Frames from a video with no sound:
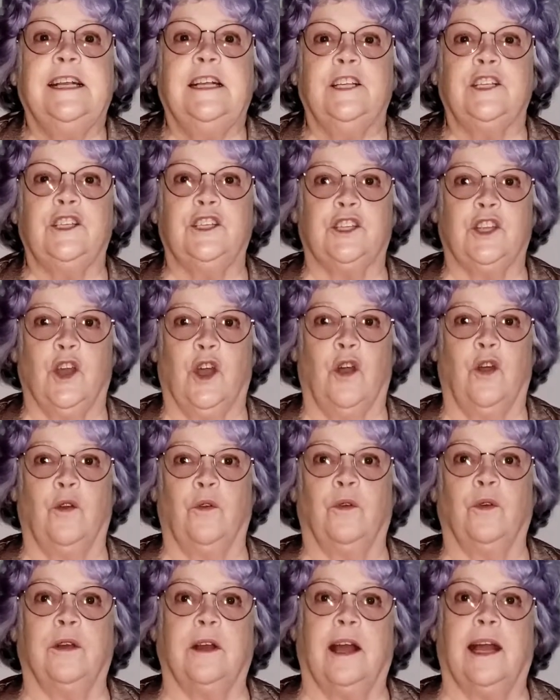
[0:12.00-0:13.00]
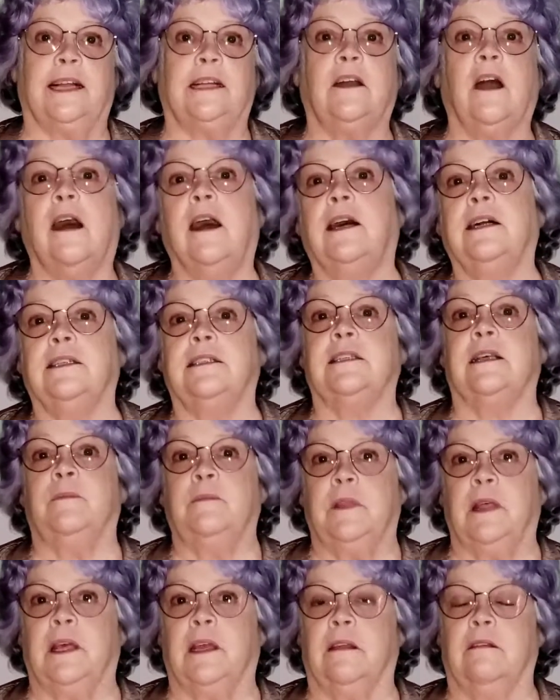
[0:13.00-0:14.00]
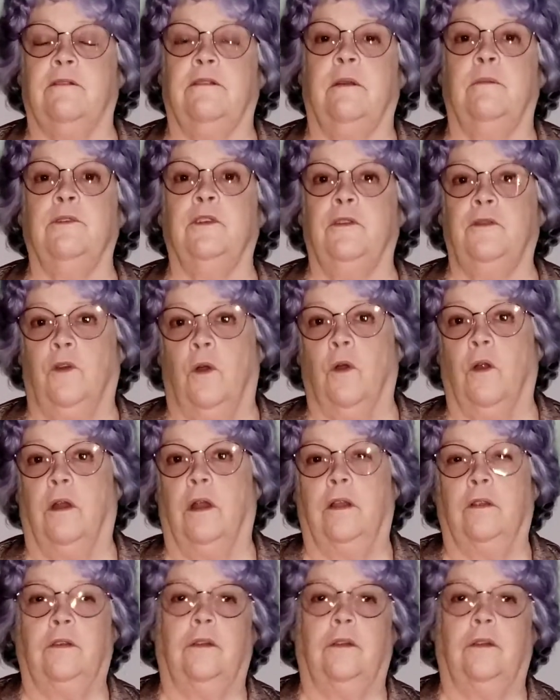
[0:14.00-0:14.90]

So I got something from Sephora,